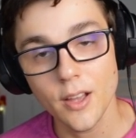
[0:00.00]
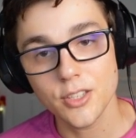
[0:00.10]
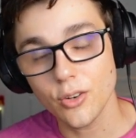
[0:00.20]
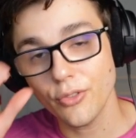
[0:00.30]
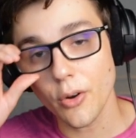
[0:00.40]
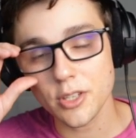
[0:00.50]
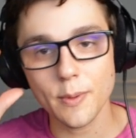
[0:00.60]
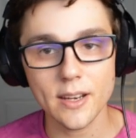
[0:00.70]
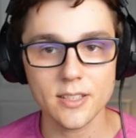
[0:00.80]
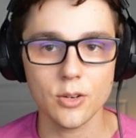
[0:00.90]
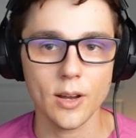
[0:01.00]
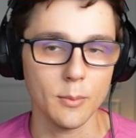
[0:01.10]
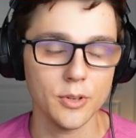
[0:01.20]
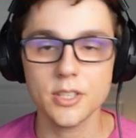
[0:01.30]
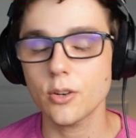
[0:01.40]
So Focus Band is
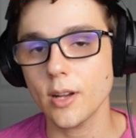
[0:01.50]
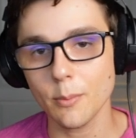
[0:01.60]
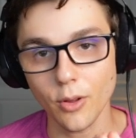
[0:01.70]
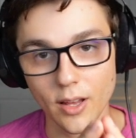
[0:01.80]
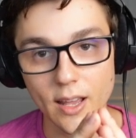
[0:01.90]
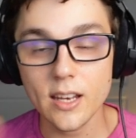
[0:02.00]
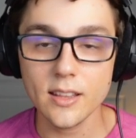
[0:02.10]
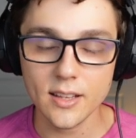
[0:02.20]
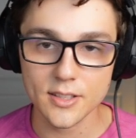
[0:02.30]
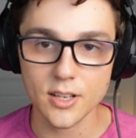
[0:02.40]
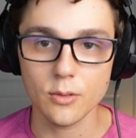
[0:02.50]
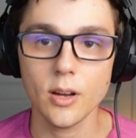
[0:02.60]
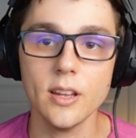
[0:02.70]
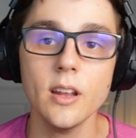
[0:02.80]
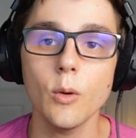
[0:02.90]
incredible. It's incredible on anything that's going to run it.